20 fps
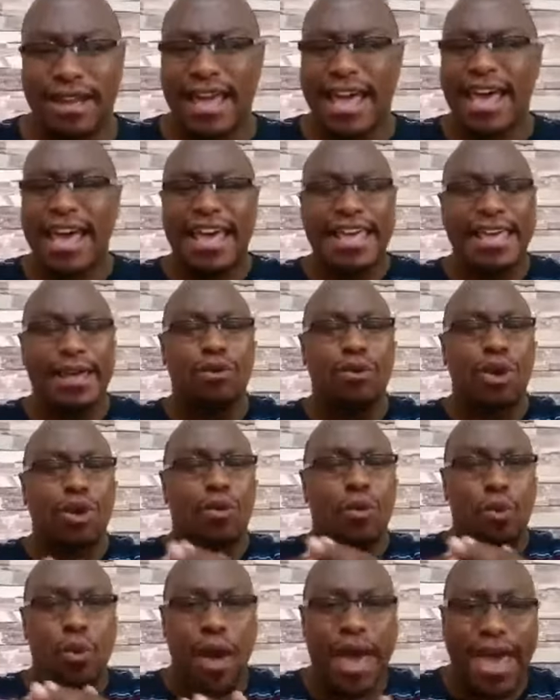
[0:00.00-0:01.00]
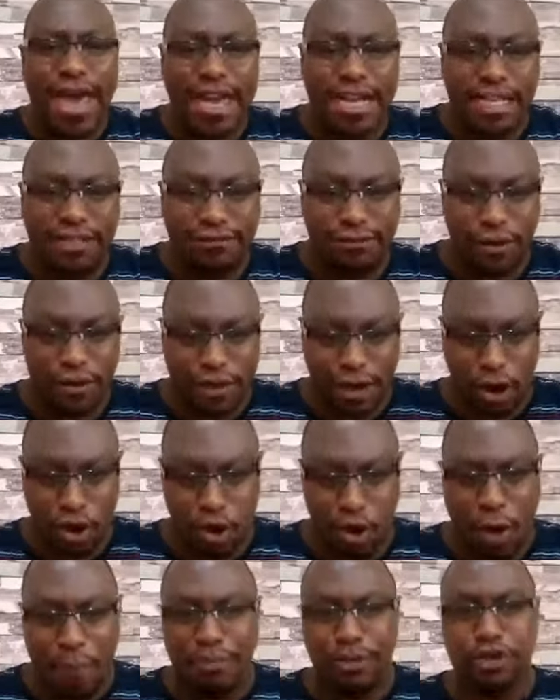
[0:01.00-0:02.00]
He will wait for the
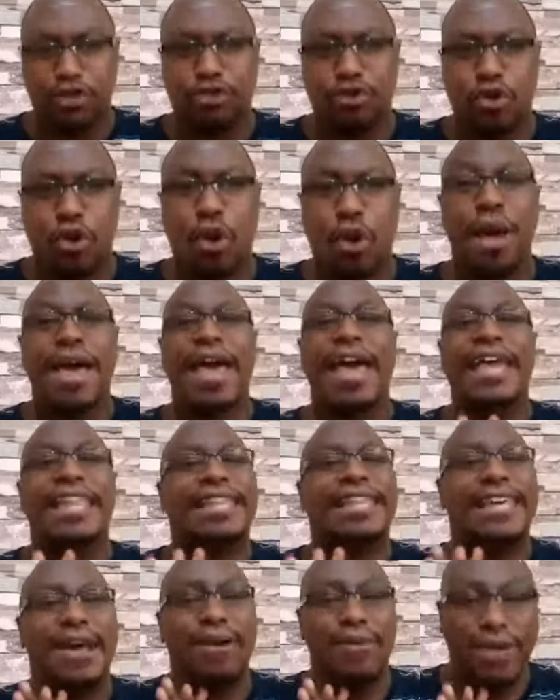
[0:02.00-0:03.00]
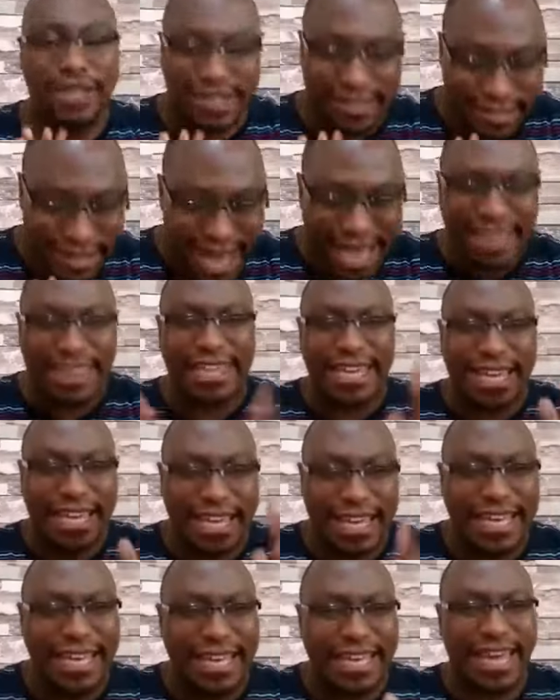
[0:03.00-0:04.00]
crop to grow, and there is nothing
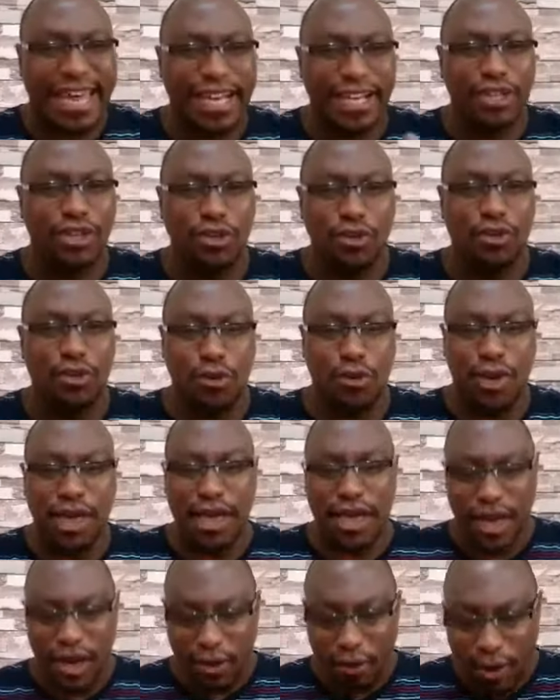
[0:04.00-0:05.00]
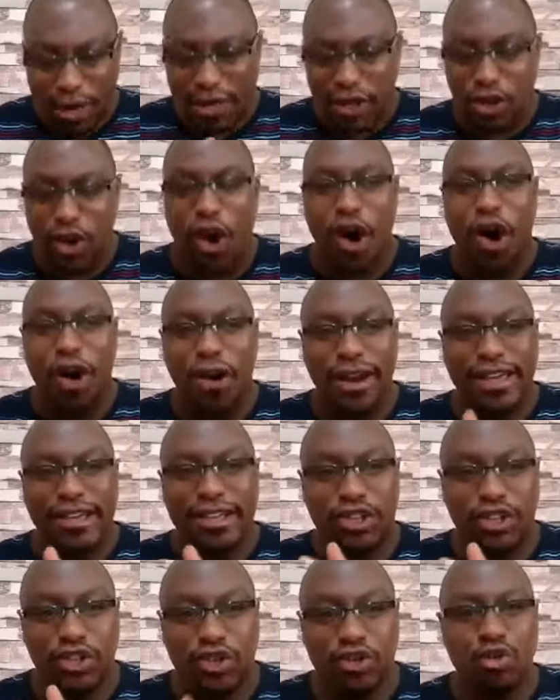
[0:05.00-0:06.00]
he can do. When God is
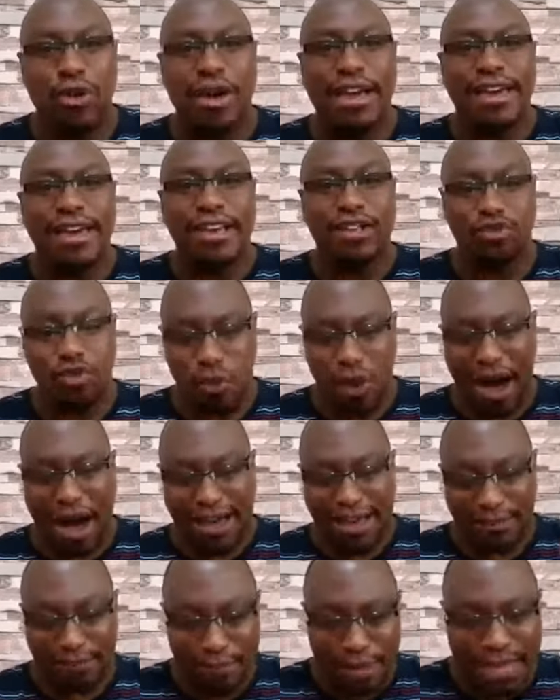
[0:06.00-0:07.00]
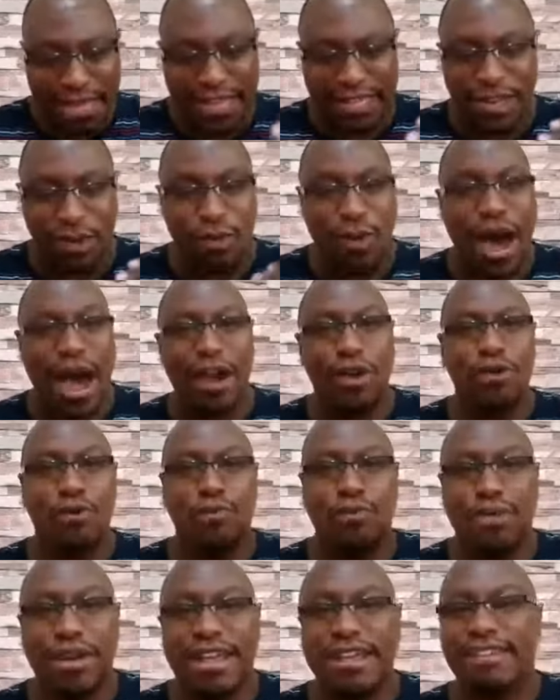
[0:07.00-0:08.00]
doing his work, he is the one who
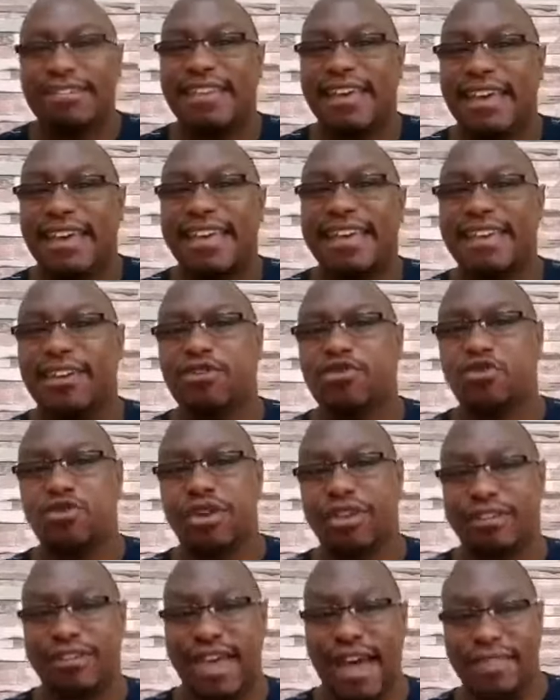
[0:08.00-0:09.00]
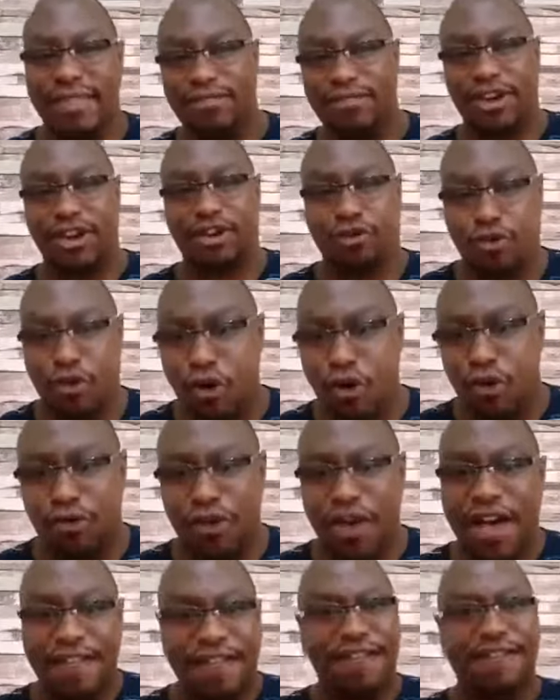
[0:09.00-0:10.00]
brings the increase and the growth.
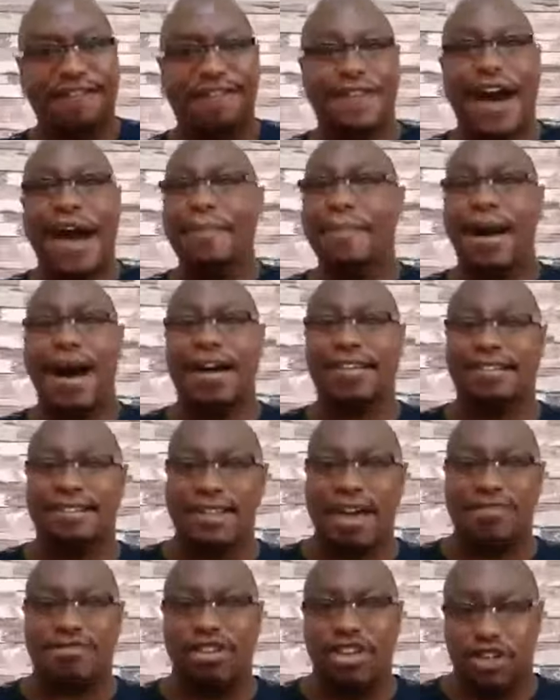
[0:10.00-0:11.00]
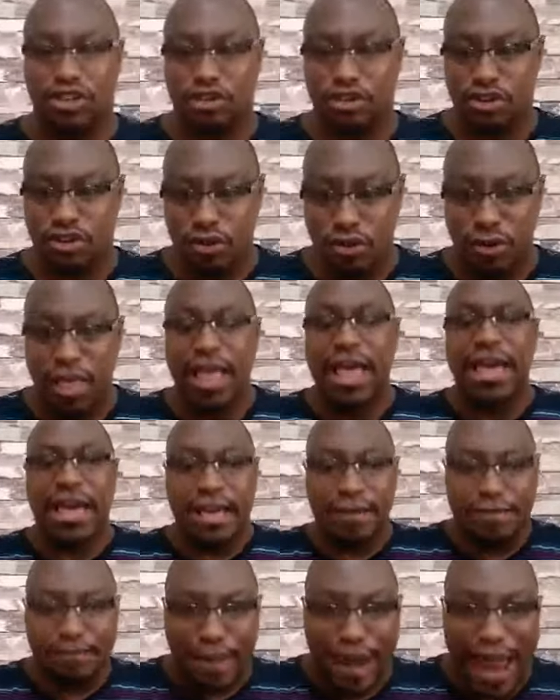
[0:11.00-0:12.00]
The farmer has nothing to do. He
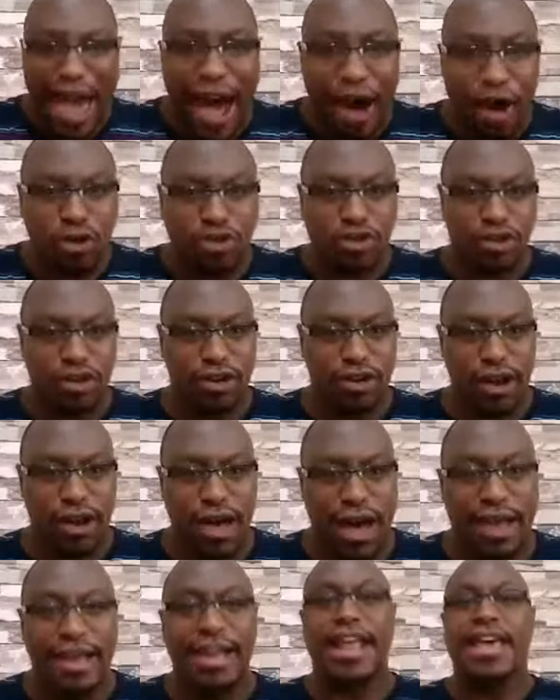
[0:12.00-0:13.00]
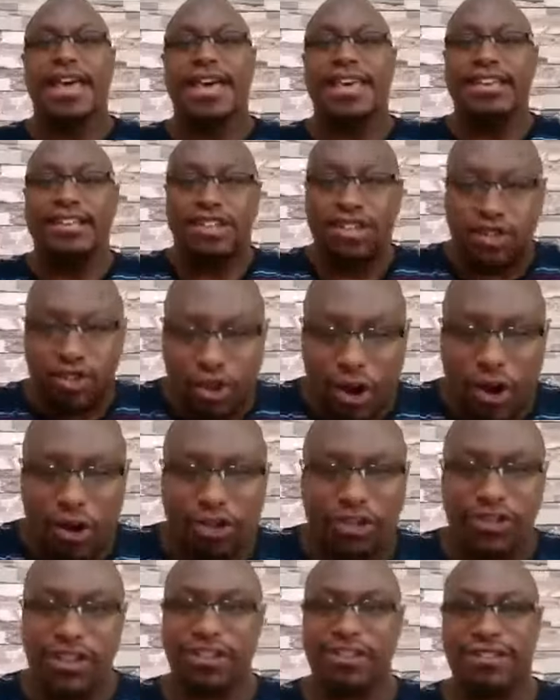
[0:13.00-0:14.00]
plows the land, he sows
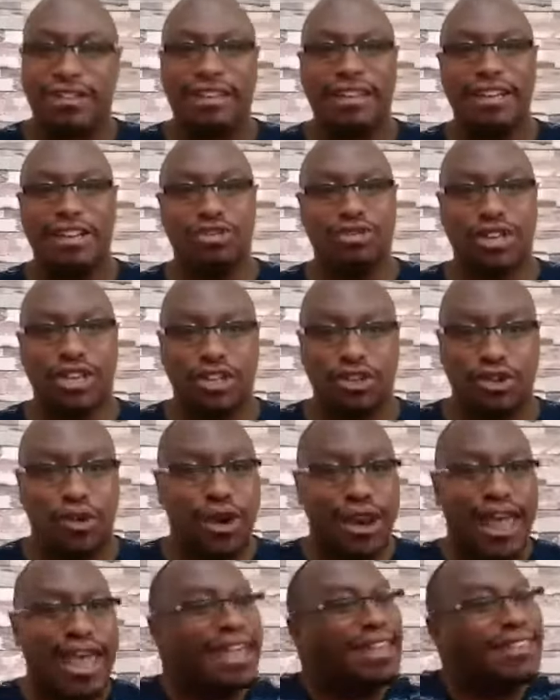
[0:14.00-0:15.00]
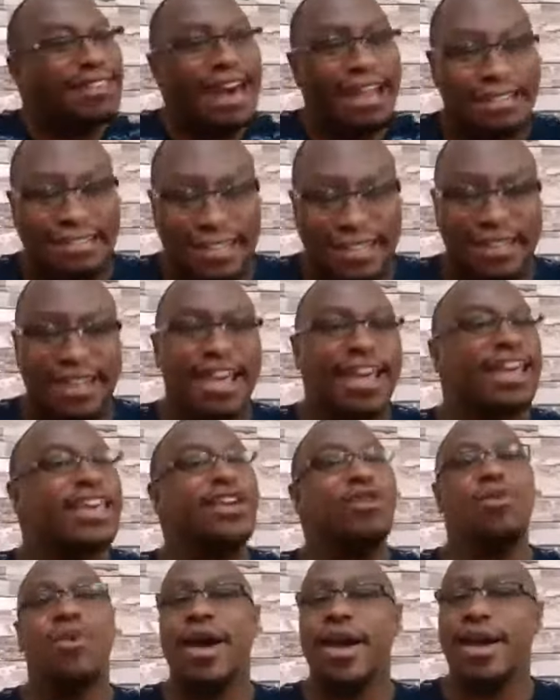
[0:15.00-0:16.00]
the seed into the soil, and that's it. He
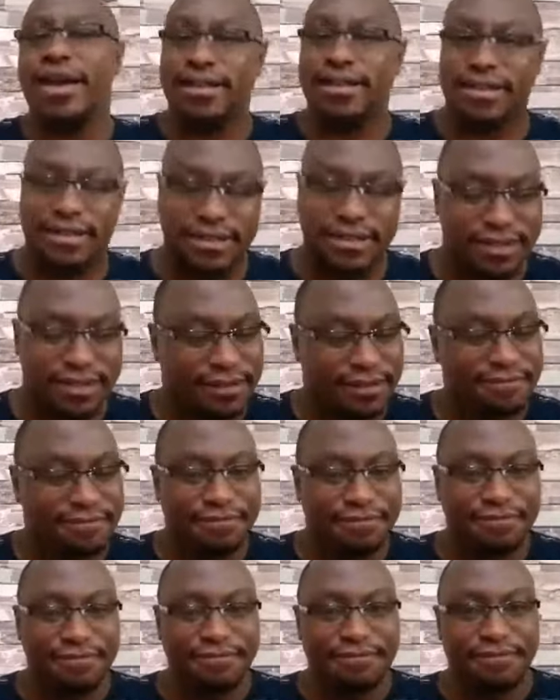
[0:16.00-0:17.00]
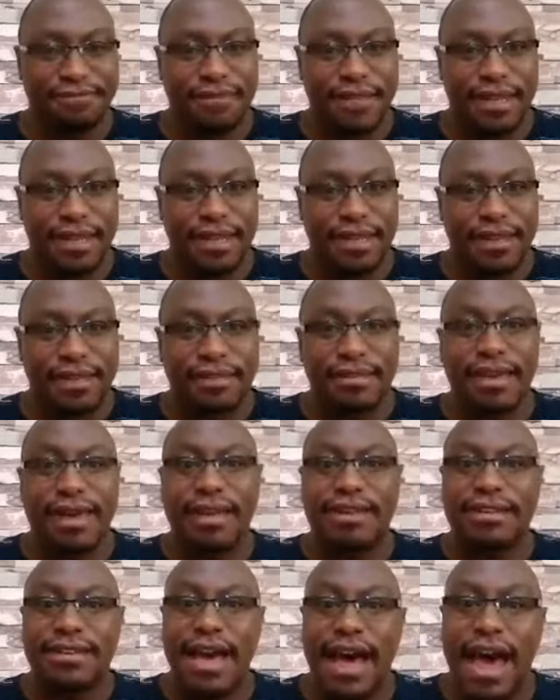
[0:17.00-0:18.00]
waits. There are
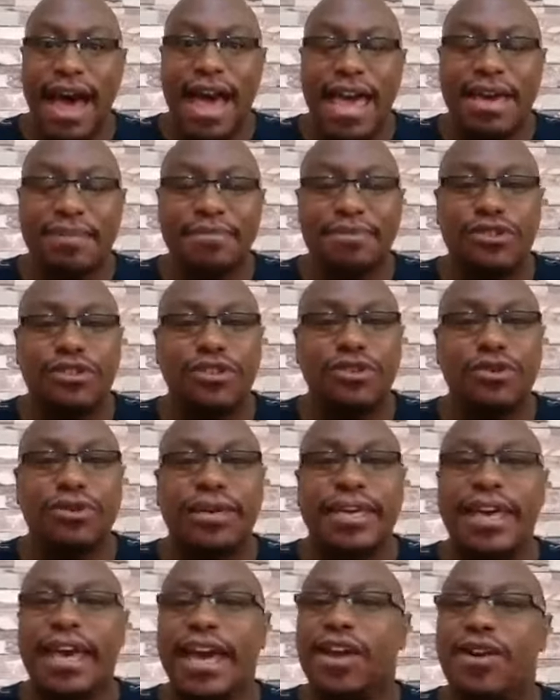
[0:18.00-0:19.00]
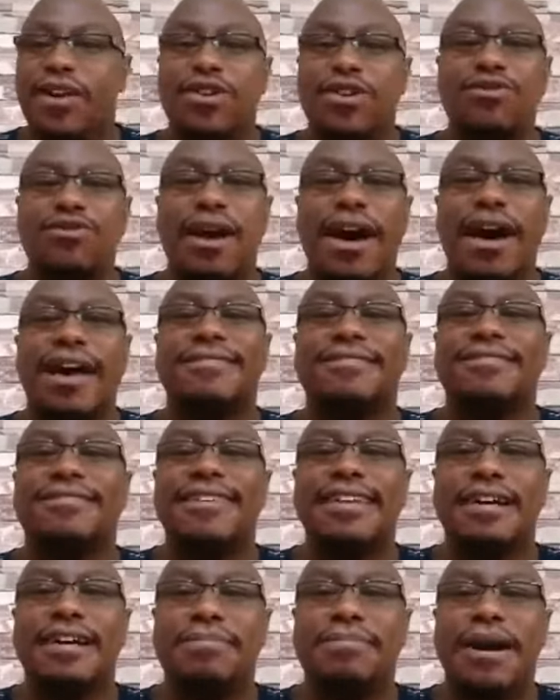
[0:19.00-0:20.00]
times you cannot do a
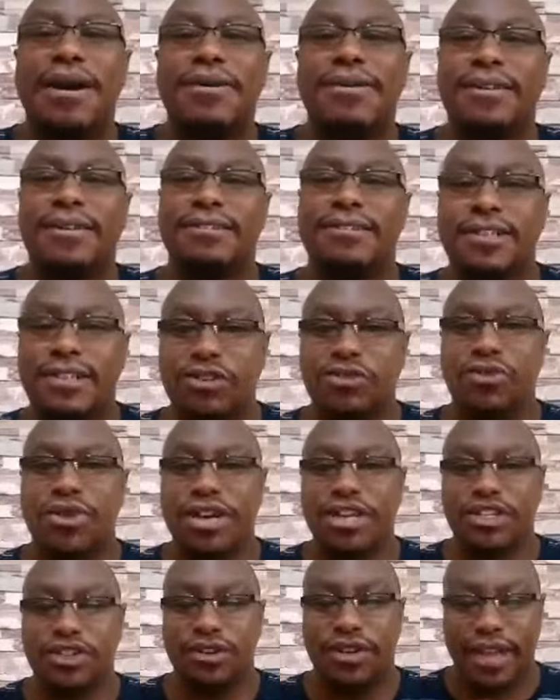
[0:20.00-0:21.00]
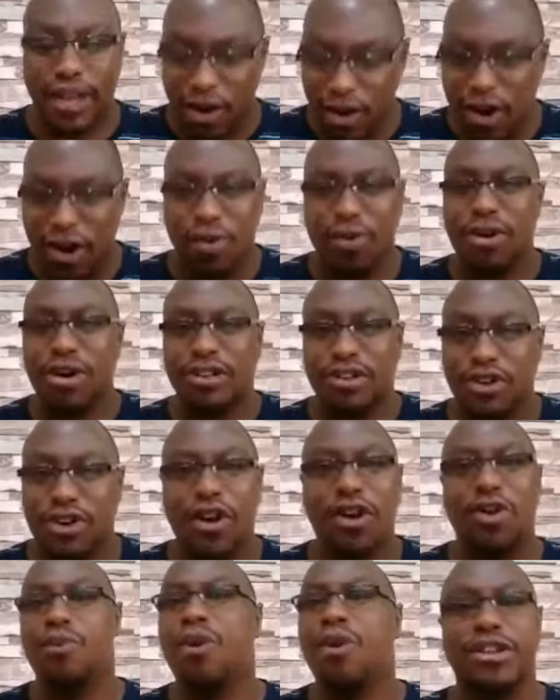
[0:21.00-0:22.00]
thing about a situation, and all what
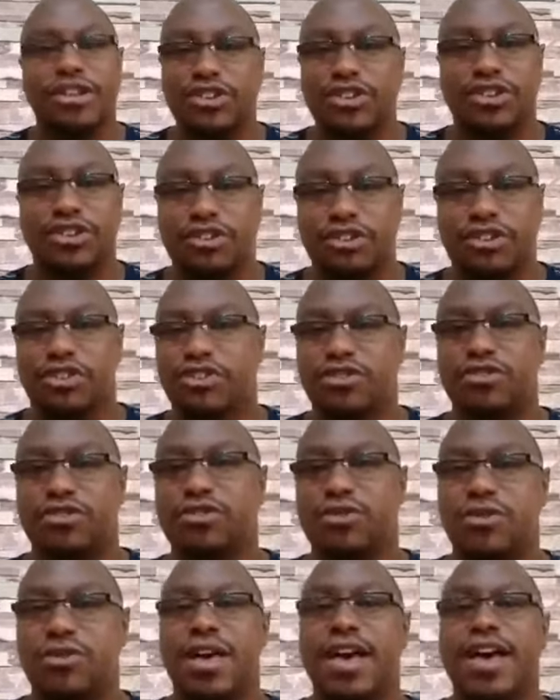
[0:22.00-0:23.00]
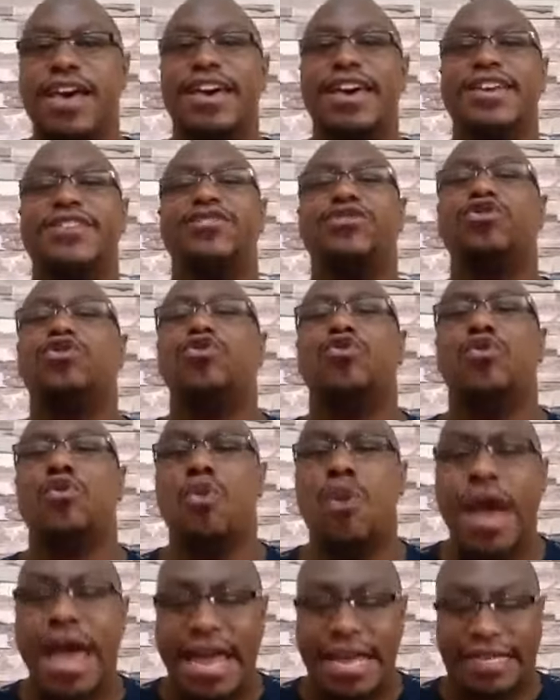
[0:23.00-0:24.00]
God wants you to do is to
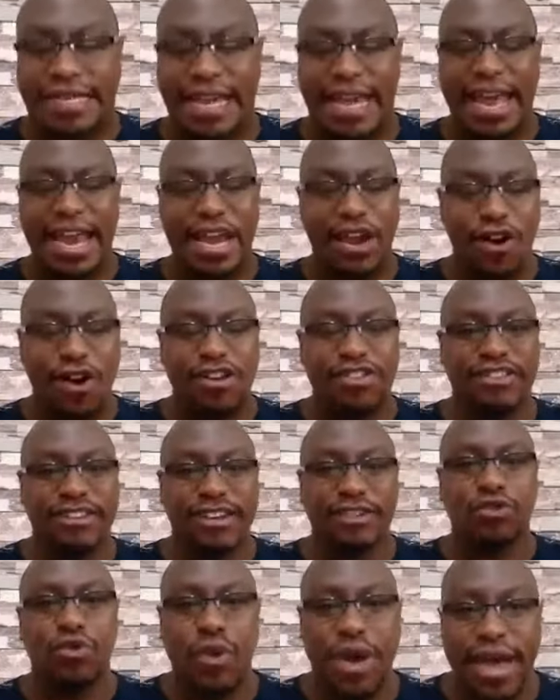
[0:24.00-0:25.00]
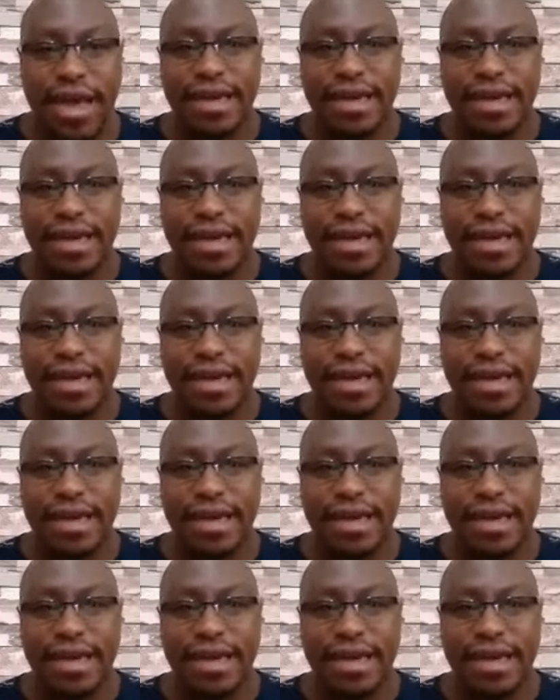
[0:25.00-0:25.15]
wait, and not just wait,